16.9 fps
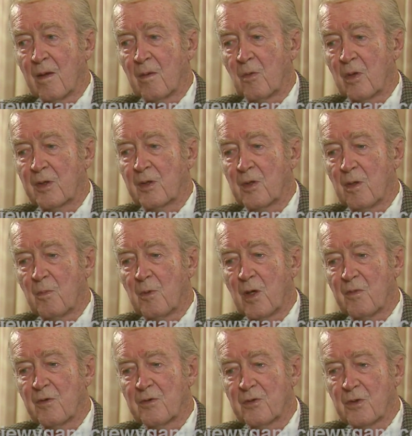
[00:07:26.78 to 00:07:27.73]
would come
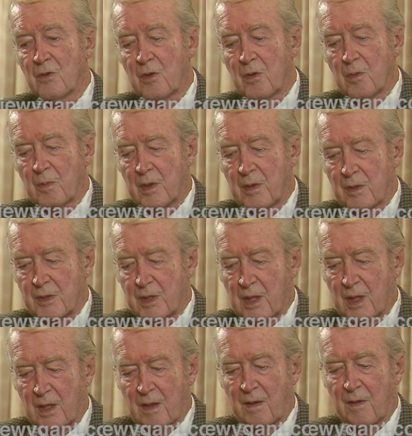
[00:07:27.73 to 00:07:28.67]
over to him and
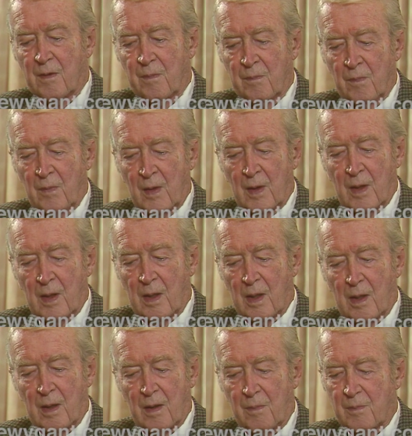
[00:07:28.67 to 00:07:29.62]
say,
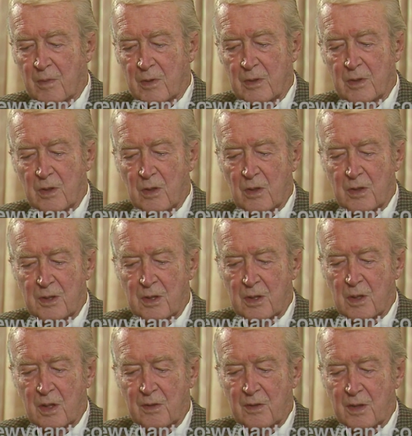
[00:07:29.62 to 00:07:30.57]
uh, "Mr.
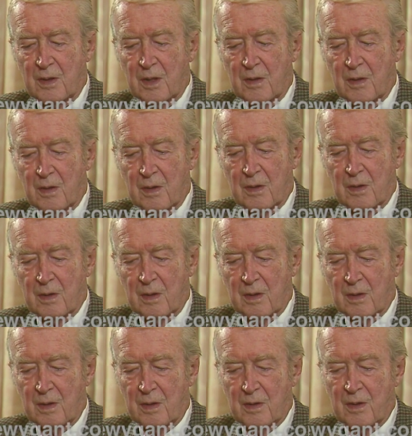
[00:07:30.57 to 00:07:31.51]
Hitchcock, the
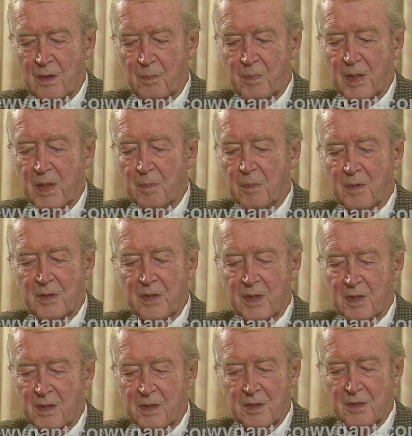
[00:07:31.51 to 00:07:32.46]
the people
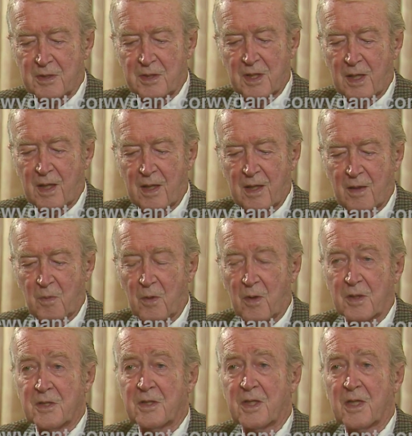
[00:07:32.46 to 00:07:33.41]
didn't say
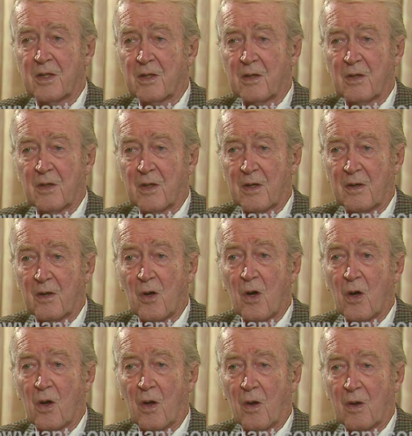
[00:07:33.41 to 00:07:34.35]
what's here at
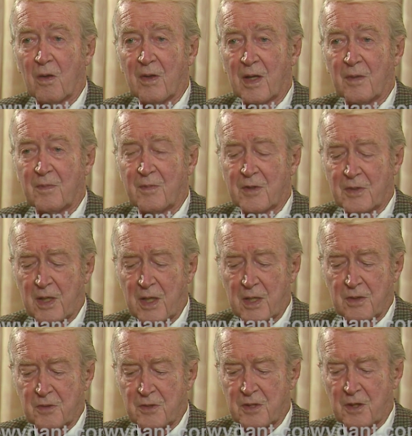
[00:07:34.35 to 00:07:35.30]
all. They've
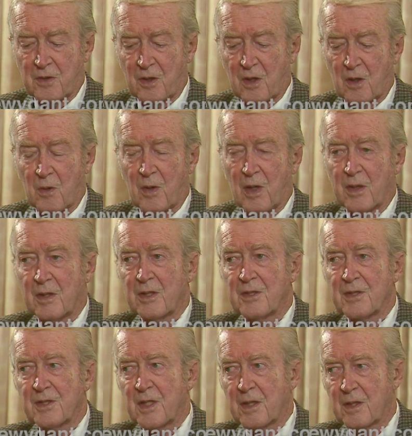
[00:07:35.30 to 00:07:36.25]
changed it all around.
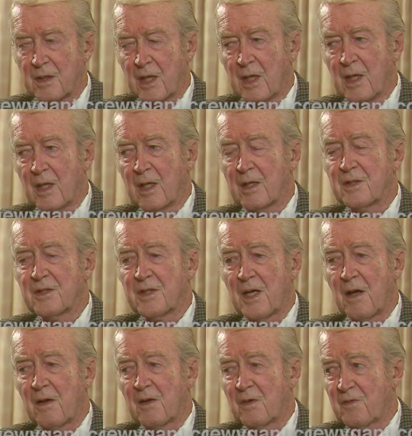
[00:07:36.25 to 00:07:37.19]
He said it
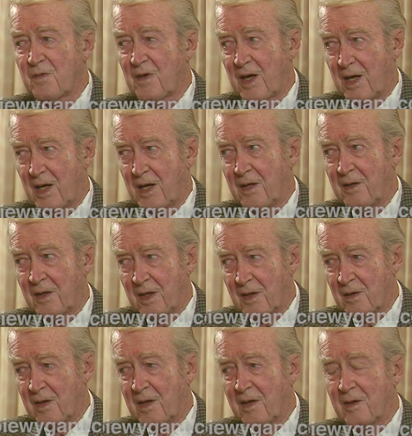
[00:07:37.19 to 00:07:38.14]
sounded fine,
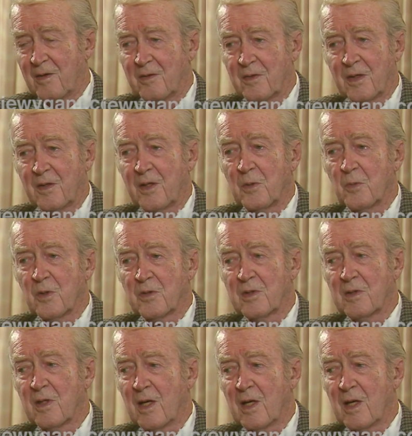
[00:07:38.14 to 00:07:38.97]
and, and he was